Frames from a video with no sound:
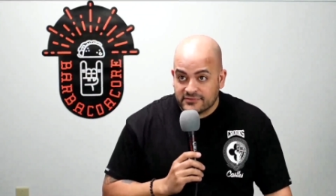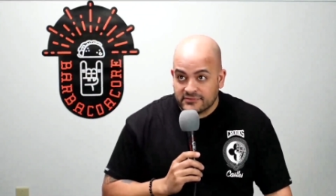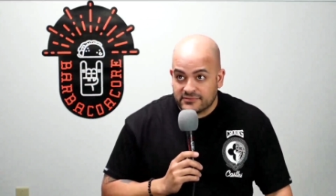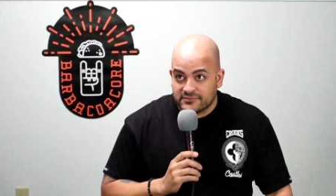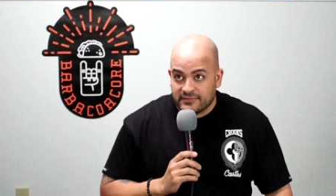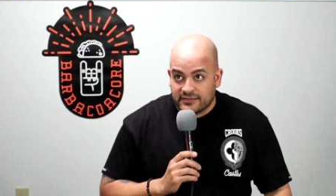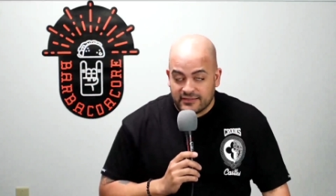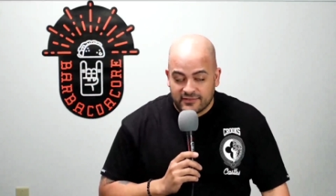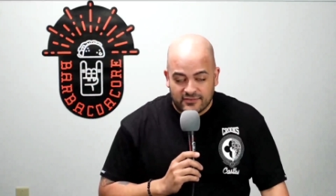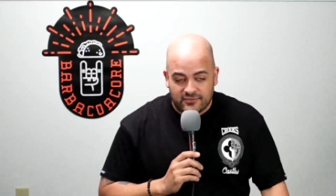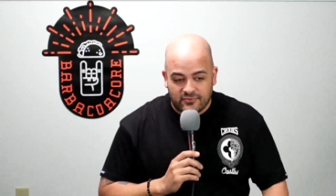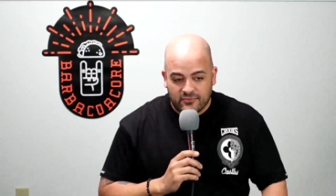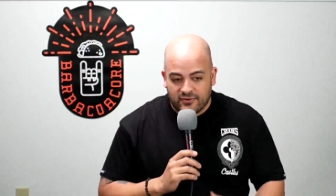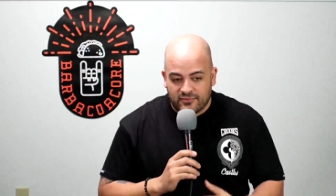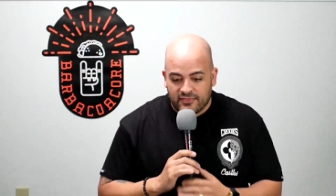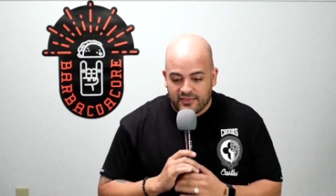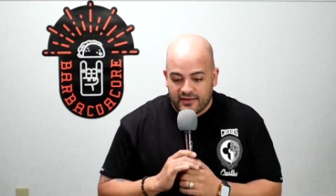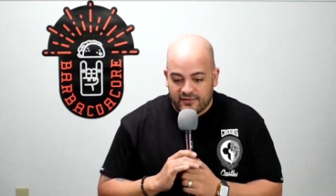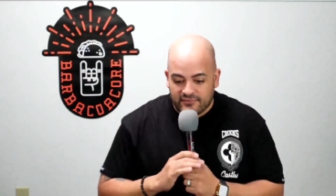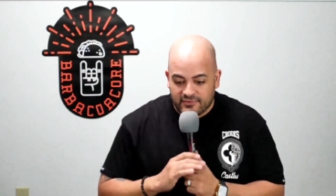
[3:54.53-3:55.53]
It was my
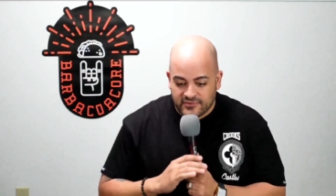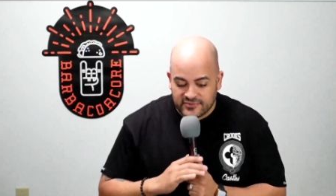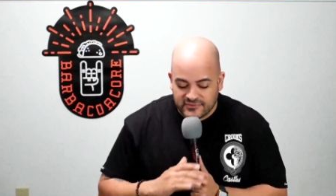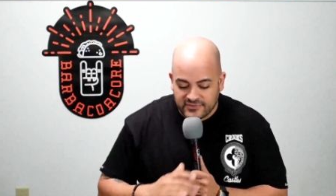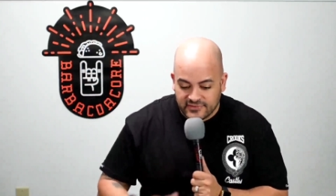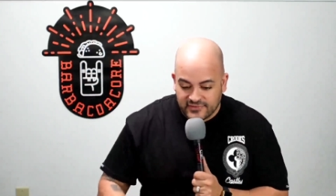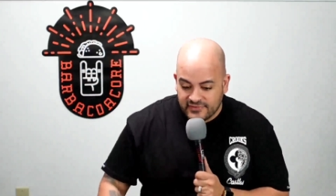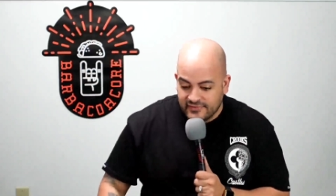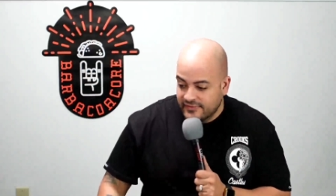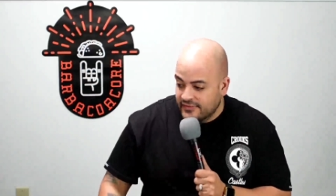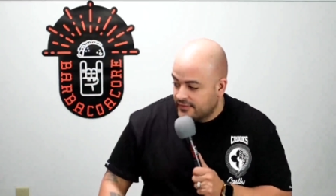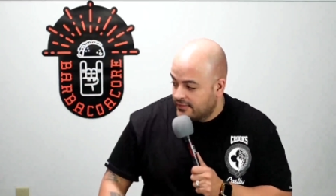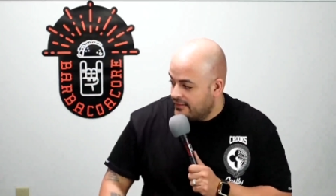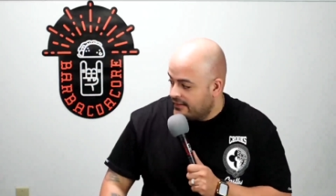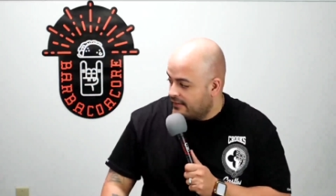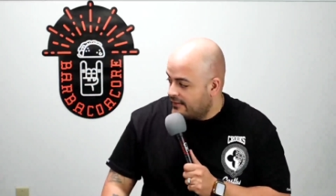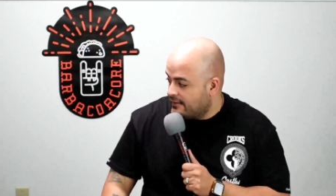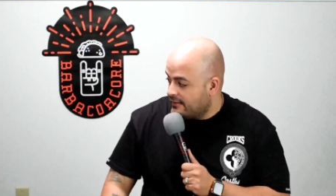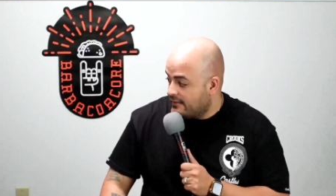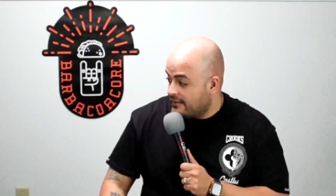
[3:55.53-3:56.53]
12th anniversary,
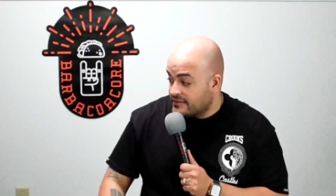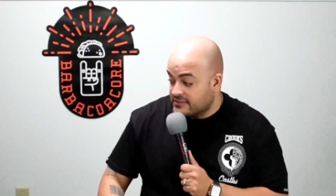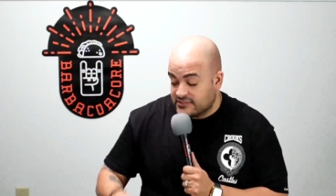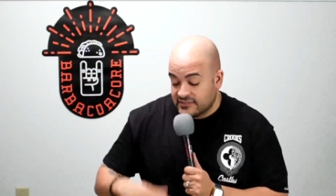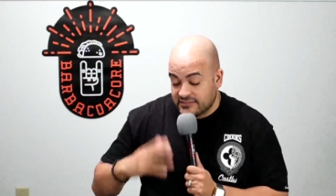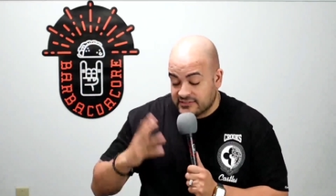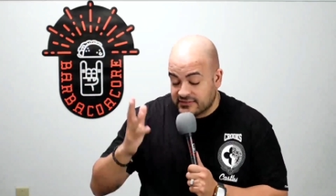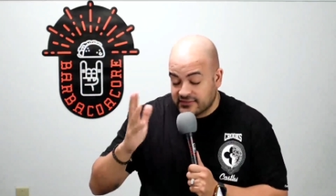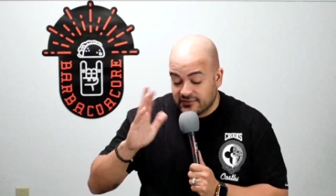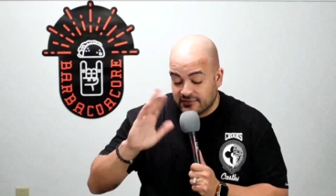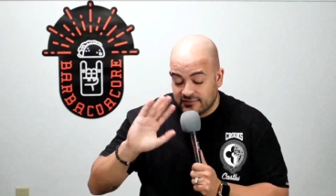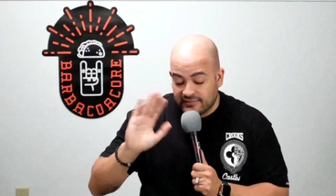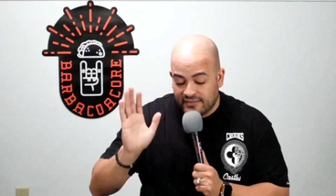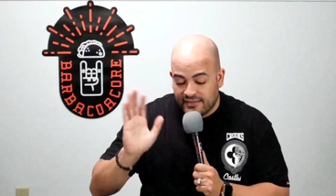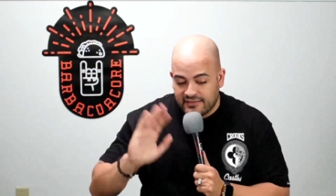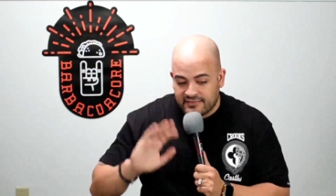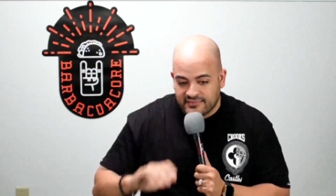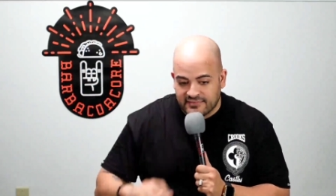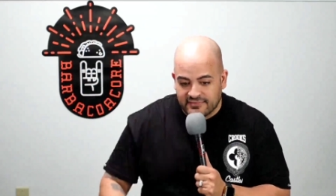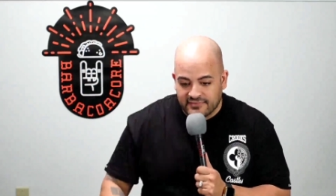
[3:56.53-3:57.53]
uh, and she still
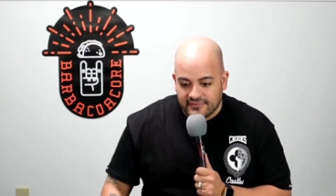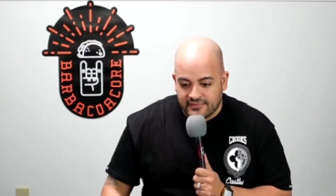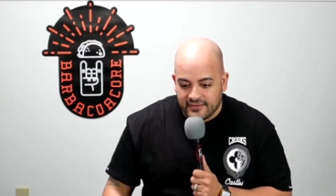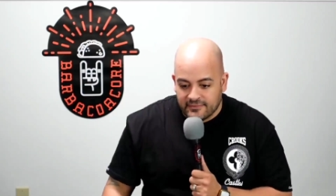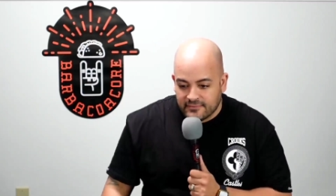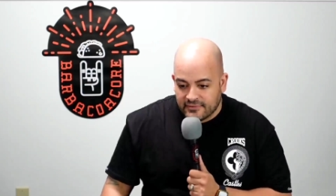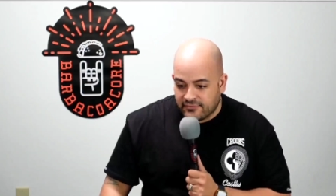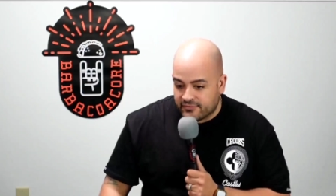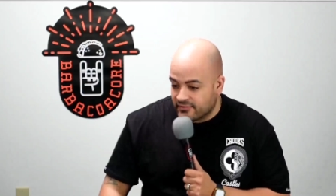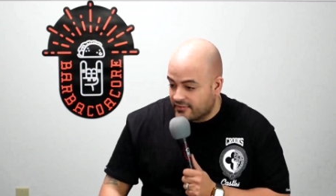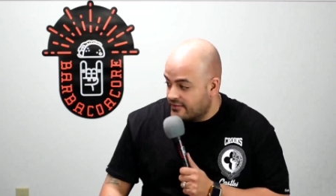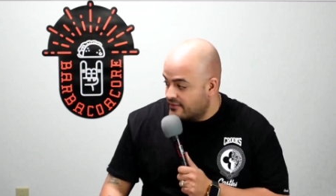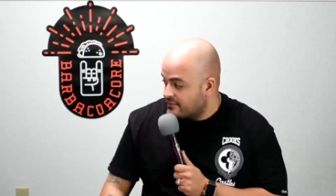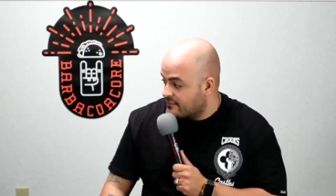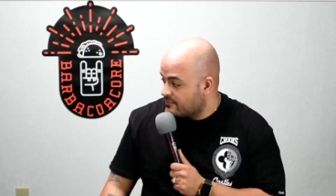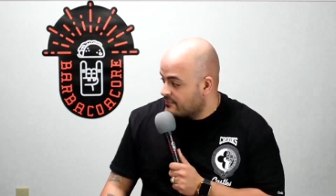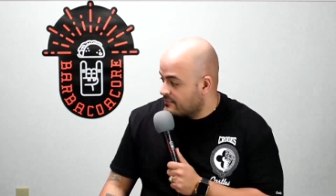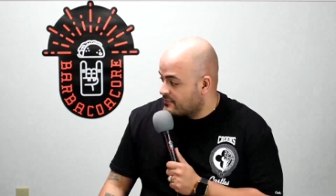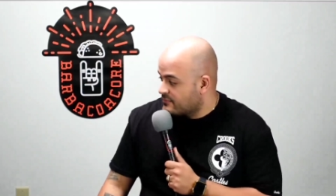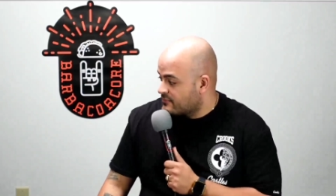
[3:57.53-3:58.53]
hasn't let me forget it.
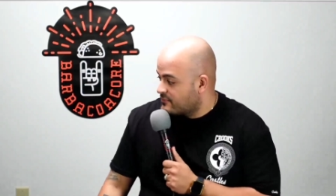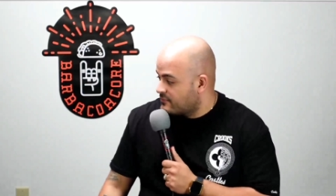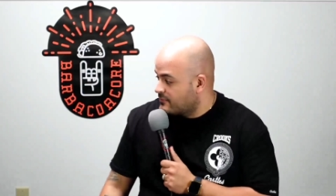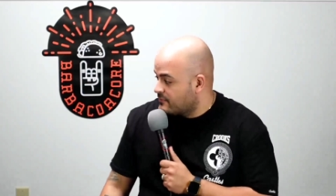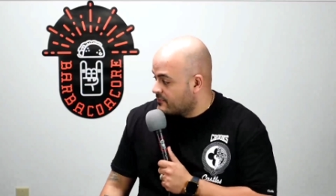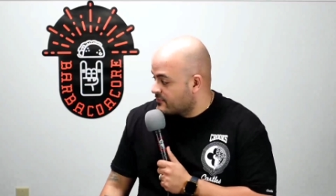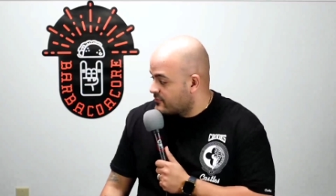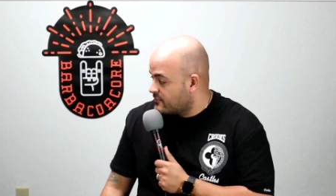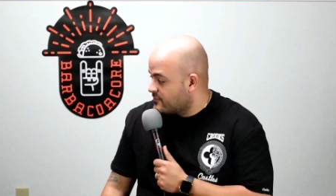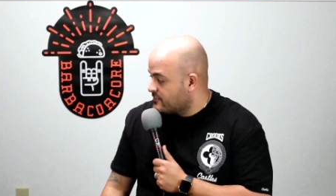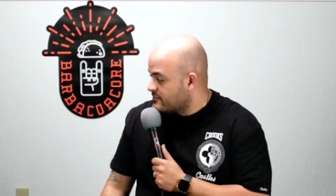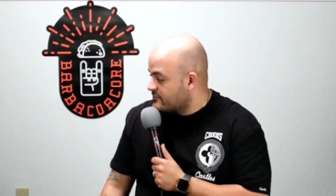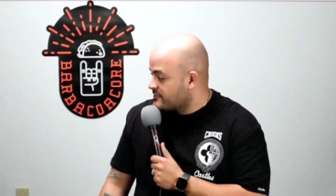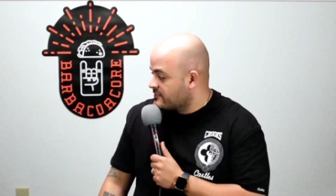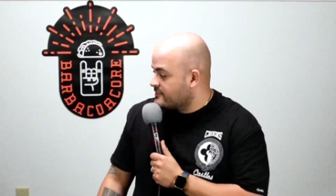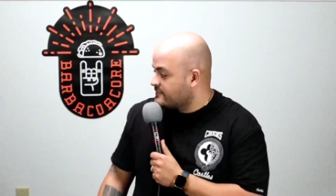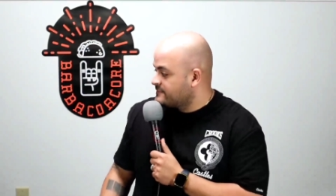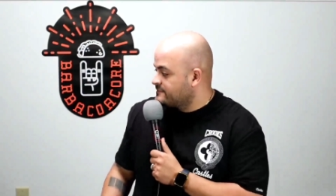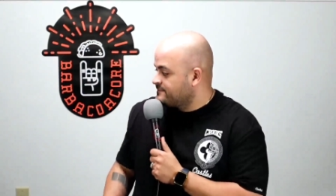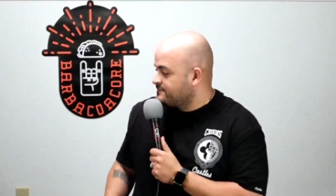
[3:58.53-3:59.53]
It's almost two years
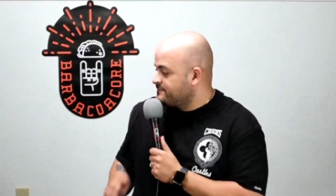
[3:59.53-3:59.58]
ago.